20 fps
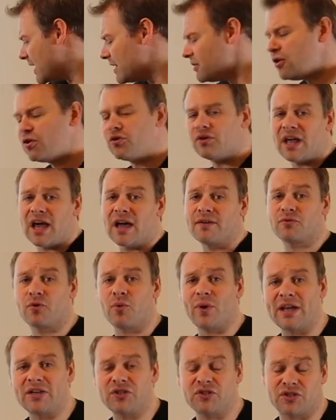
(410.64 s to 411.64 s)
And then they're going to
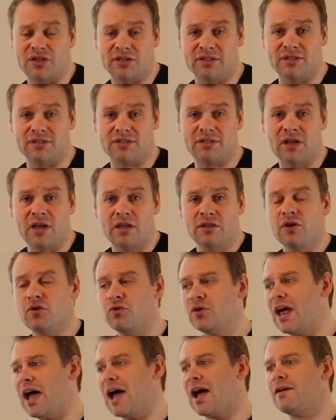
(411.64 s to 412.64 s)
have questions.
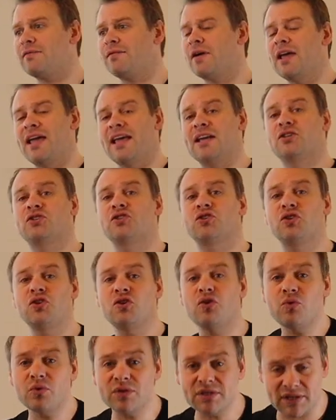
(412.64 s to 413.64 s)
They're going to have
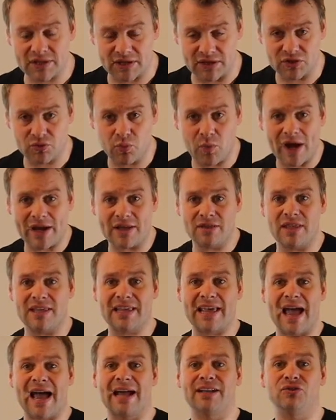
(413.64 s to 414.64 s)
excuses why
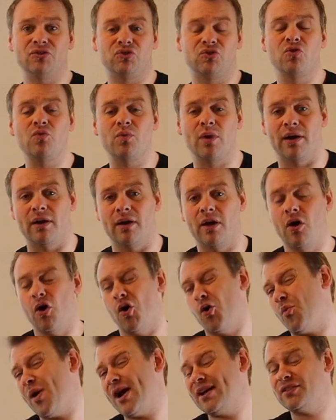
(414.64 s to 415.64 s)
they can't do it
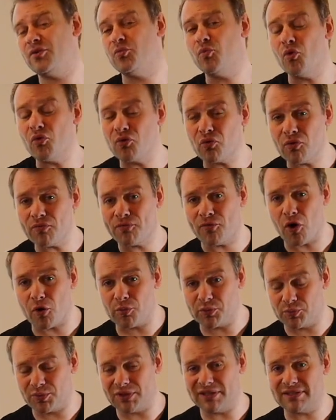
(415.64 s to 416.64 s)
or why they won't go
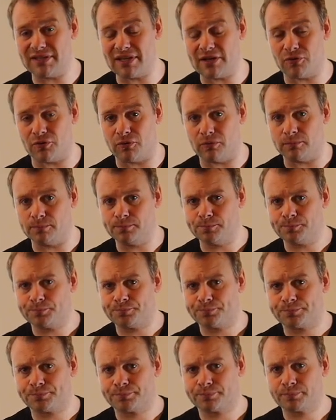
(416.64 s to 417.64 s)
forward with a deal.
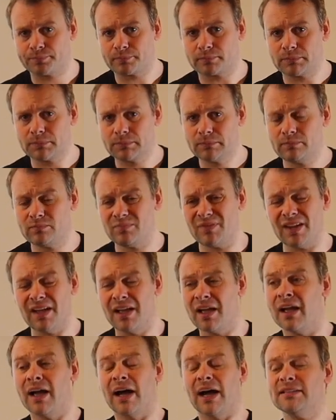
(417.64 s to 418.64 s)

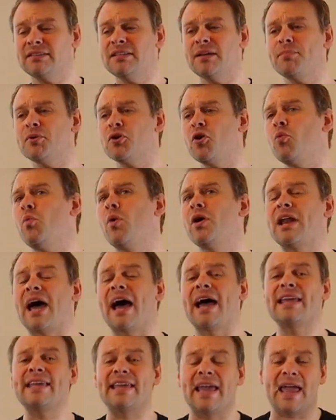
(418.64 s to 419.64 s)
A typical
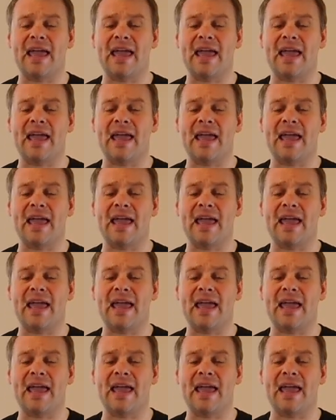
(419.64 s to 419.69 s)
one